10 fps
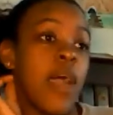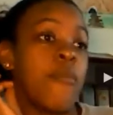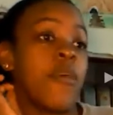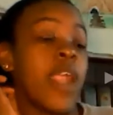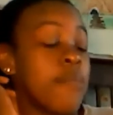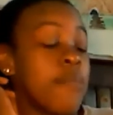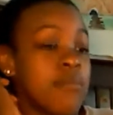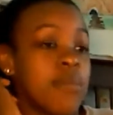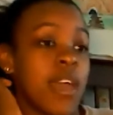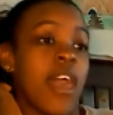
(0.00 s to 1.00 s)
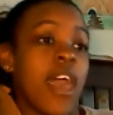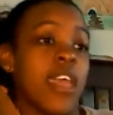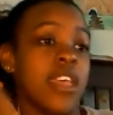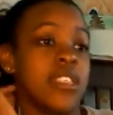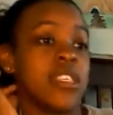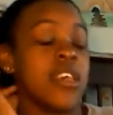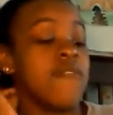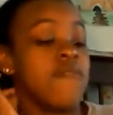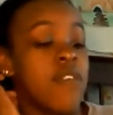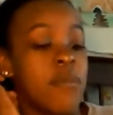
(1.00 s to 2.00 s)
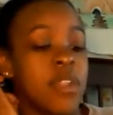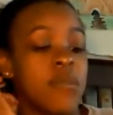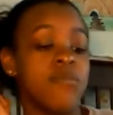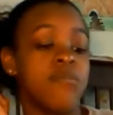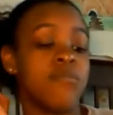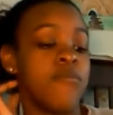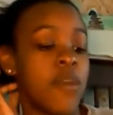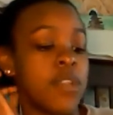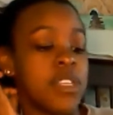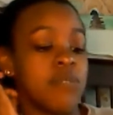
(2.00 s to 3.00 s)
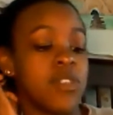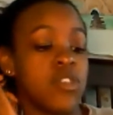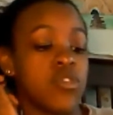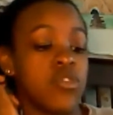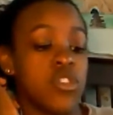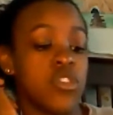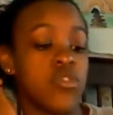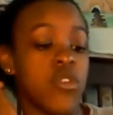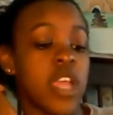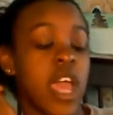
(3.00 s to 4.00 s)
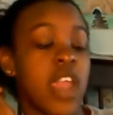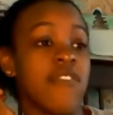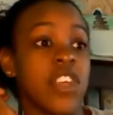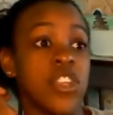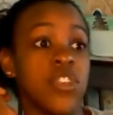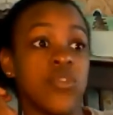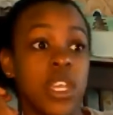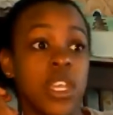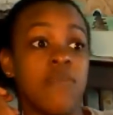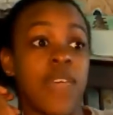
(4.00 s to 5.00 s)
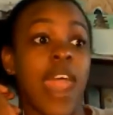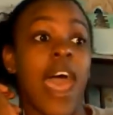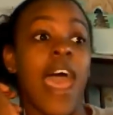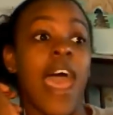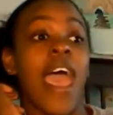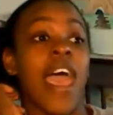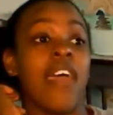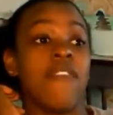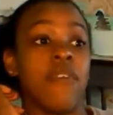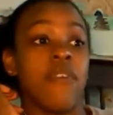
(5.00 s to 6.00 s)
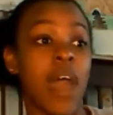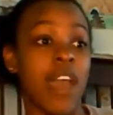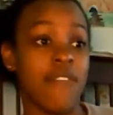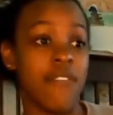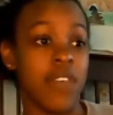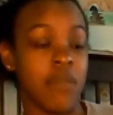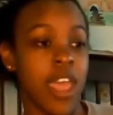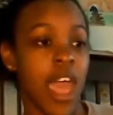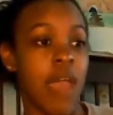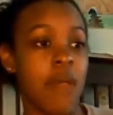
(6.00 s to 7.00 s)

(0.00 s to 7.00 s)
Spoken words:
what I mean by that is feminism destroyed kind of the dream that I had for my family.